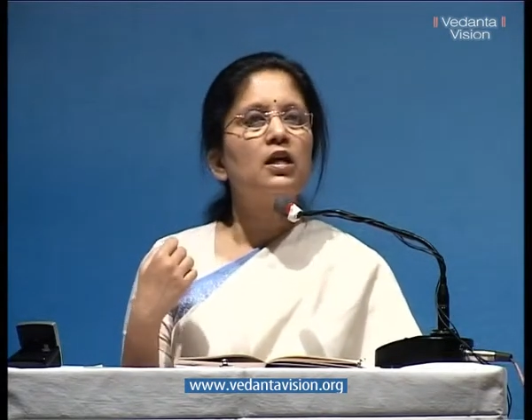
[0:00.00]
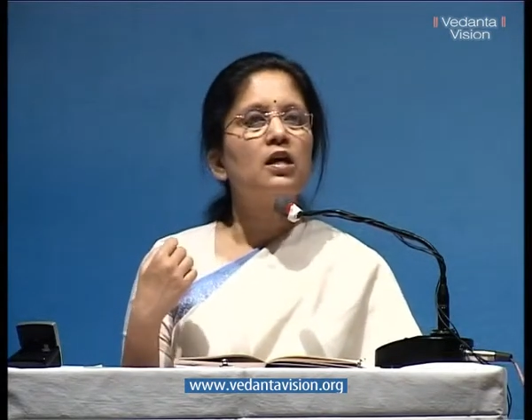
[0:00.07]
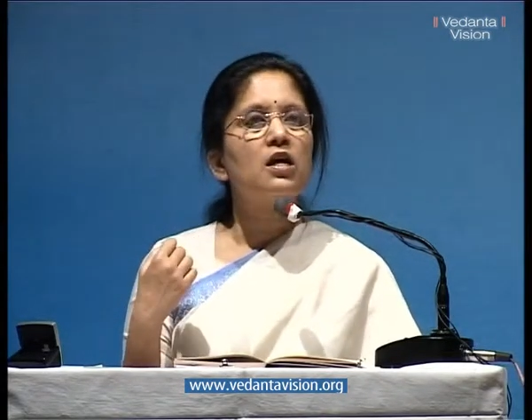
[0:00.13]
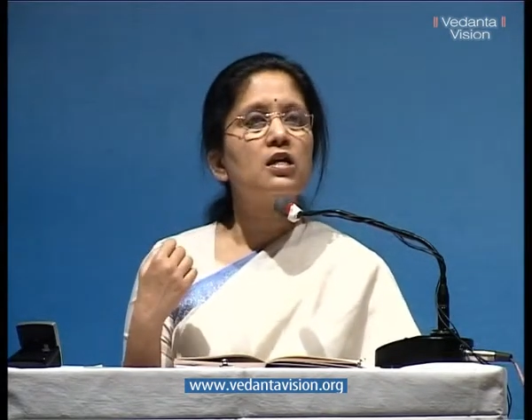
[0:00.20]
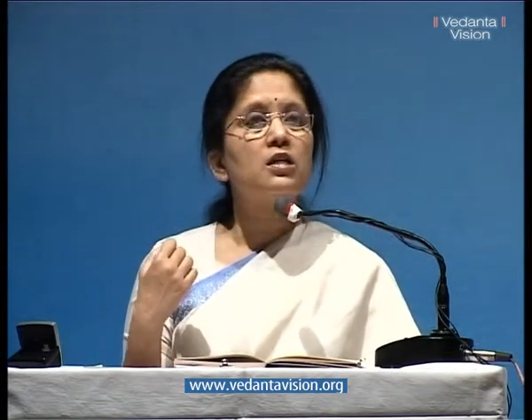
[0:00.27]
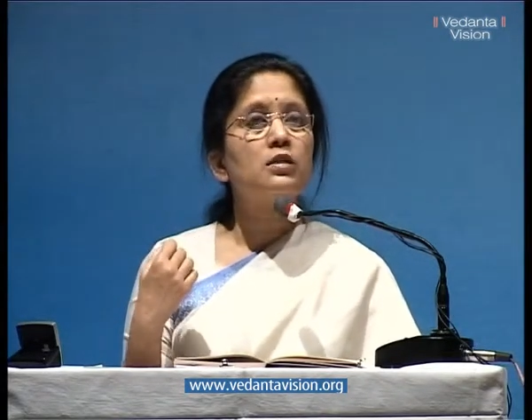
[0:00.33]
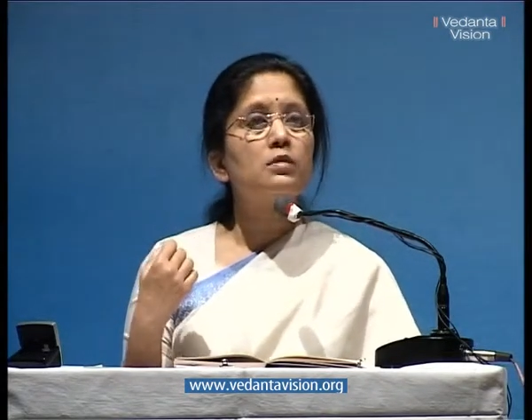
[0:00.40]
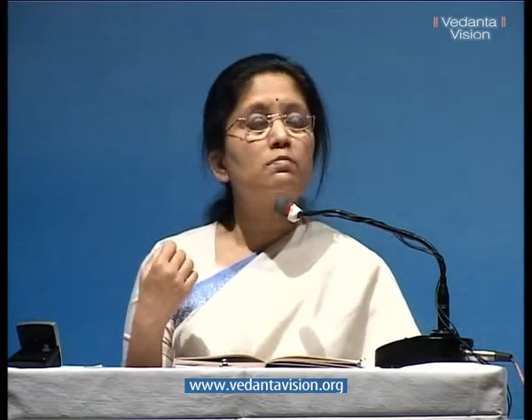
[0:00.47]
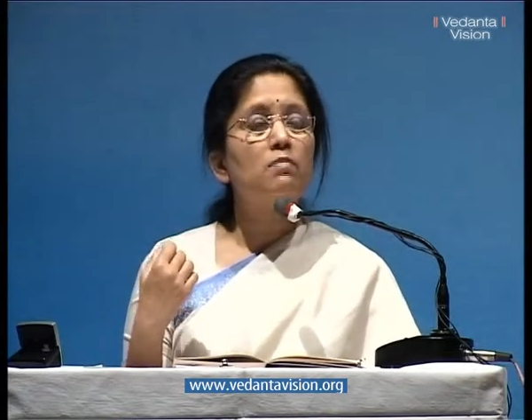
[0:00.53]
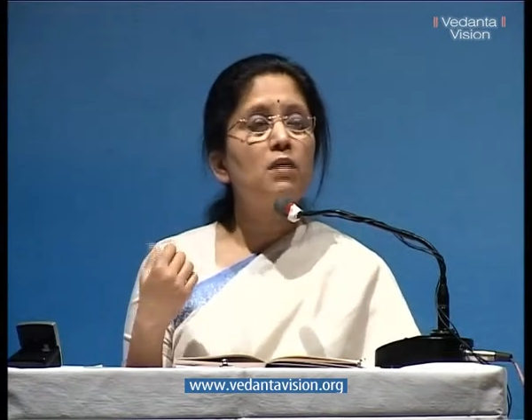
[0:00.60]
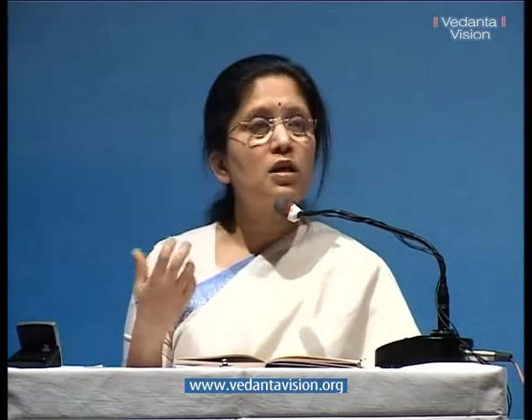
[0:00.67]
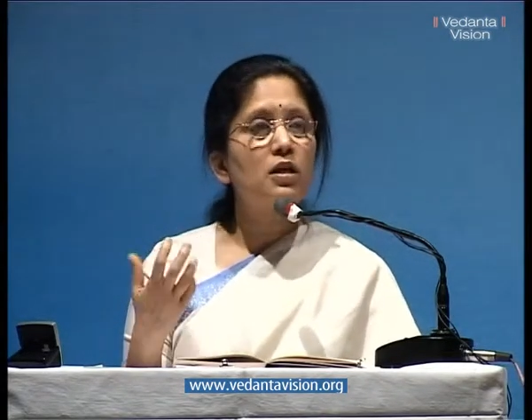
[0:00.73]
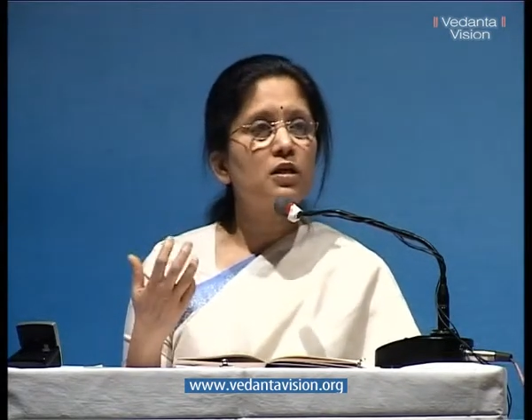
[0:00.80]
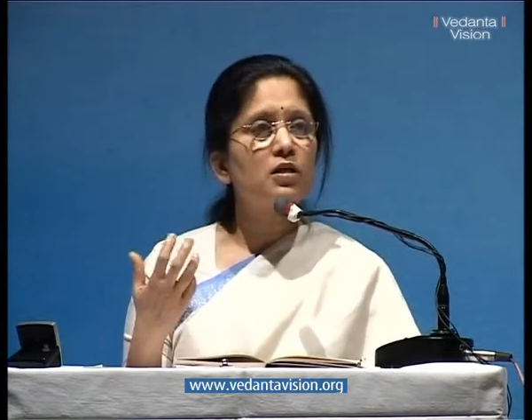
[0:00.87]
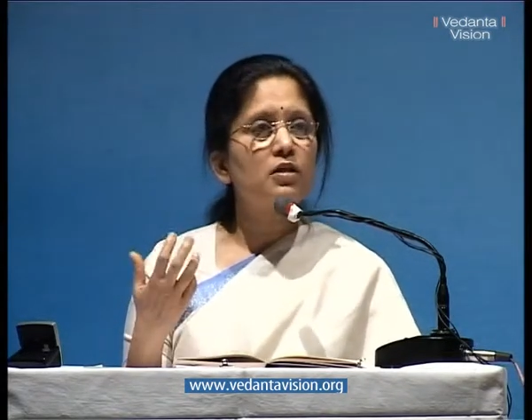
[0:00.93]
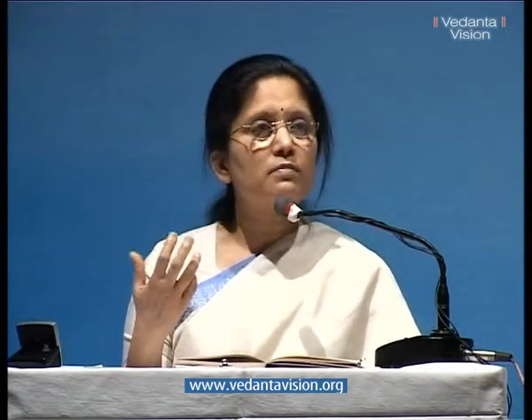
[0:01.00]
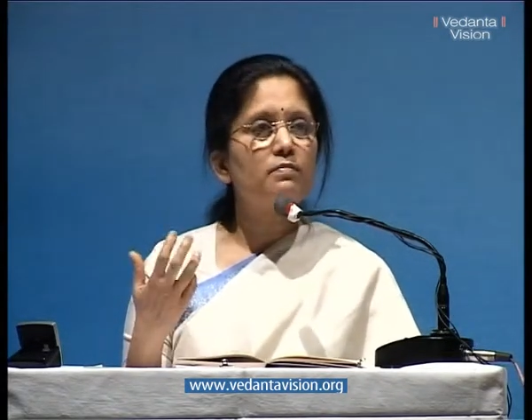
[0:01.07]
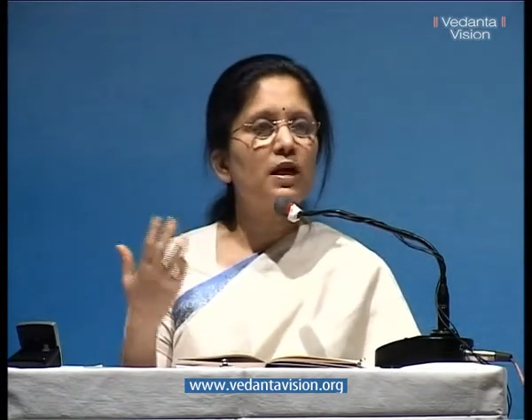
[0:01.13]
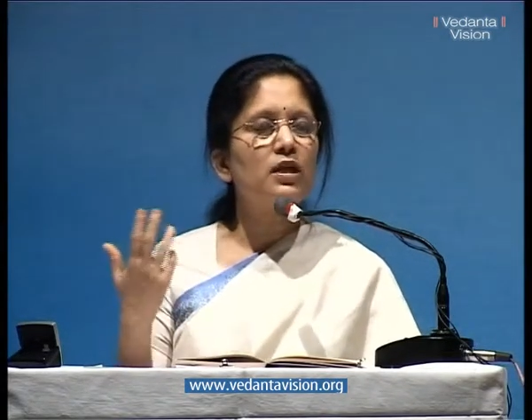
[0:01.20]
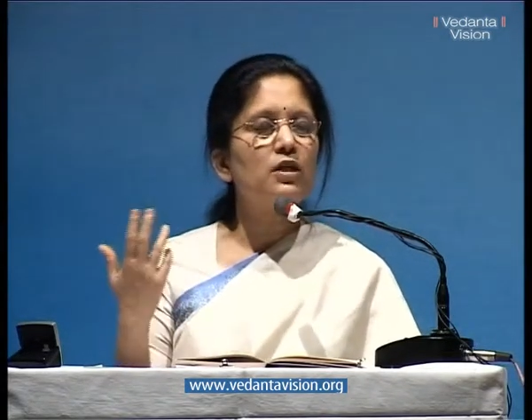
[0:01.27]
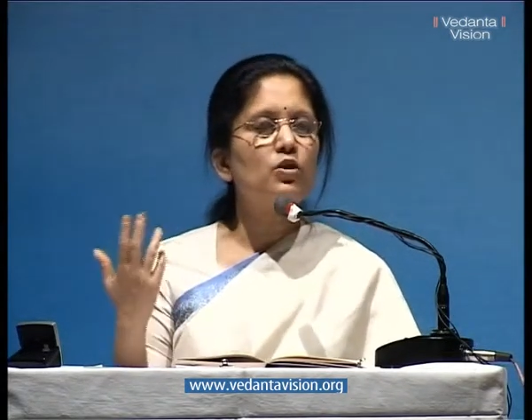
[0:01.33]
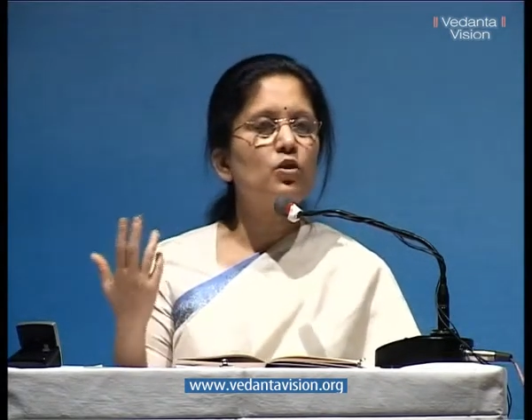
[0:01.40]
is murdered
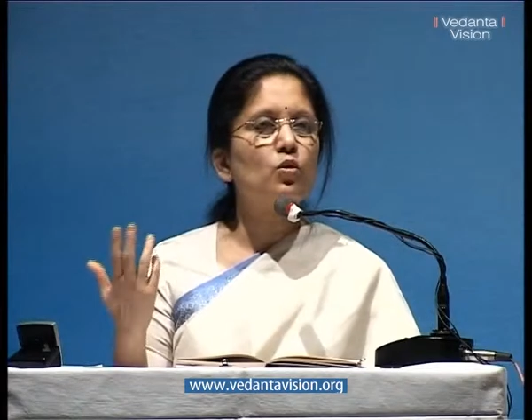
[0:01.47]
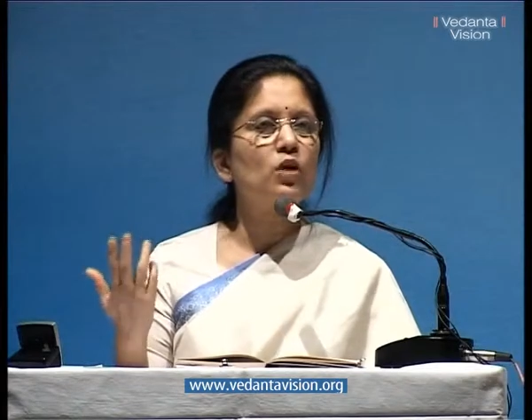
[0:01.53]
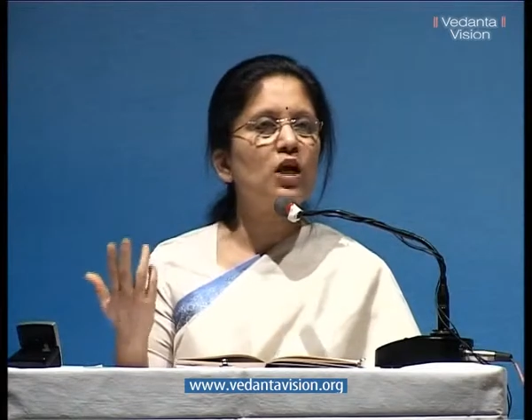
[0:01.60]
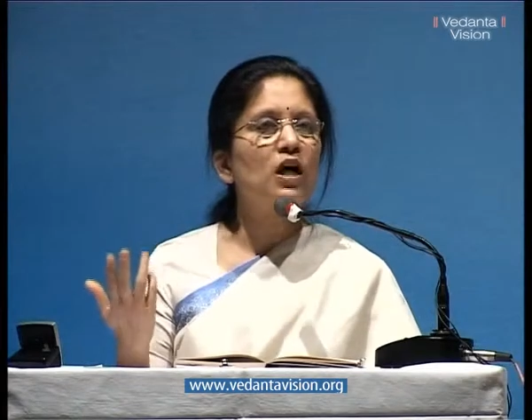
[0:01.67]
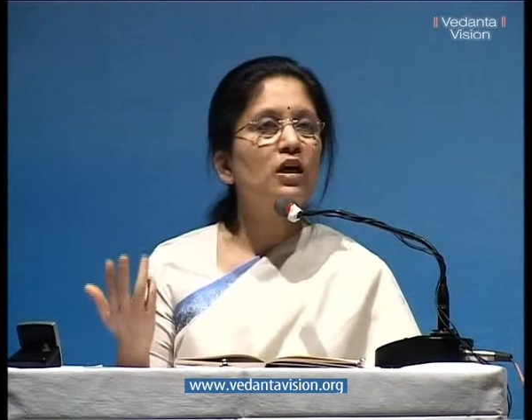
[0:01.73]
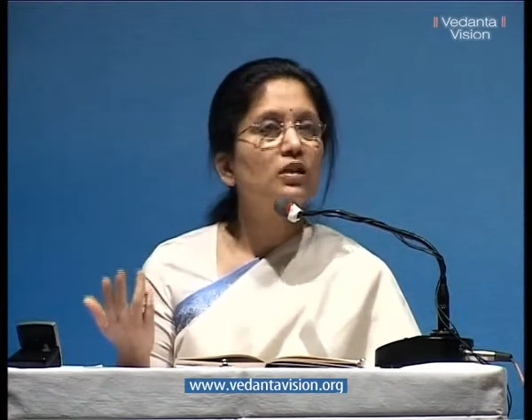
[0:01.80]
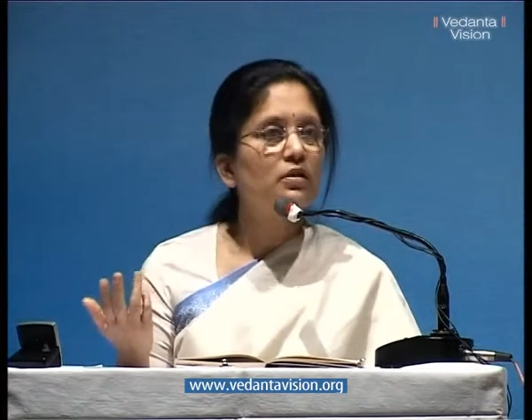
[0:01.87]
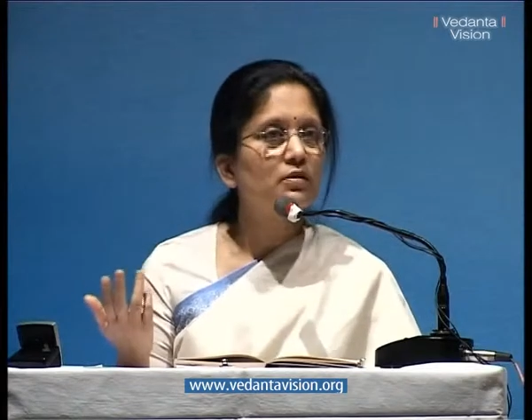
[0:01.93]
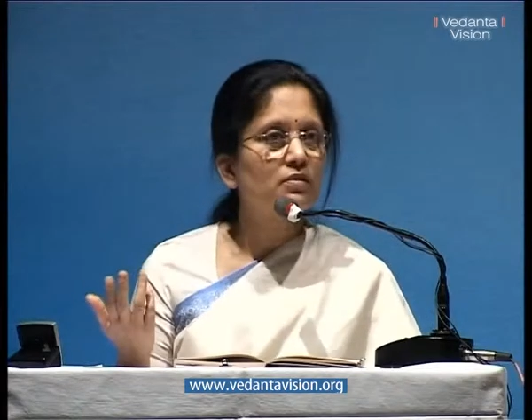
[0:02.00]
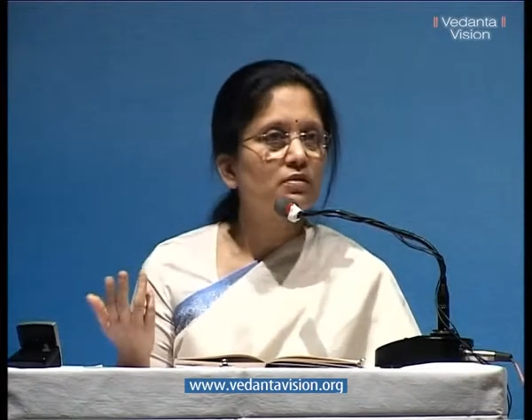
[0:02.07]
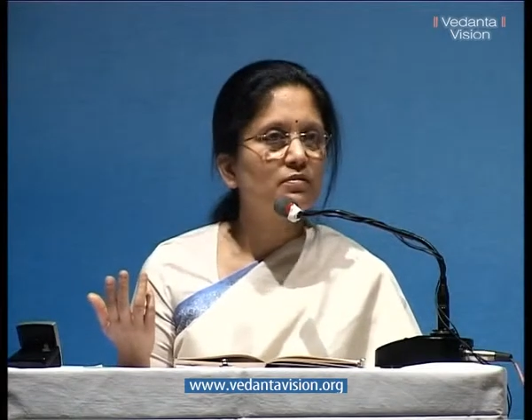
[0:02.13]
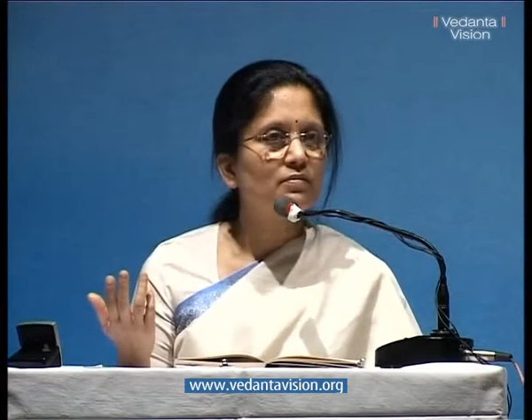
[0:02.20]
by his own uncle.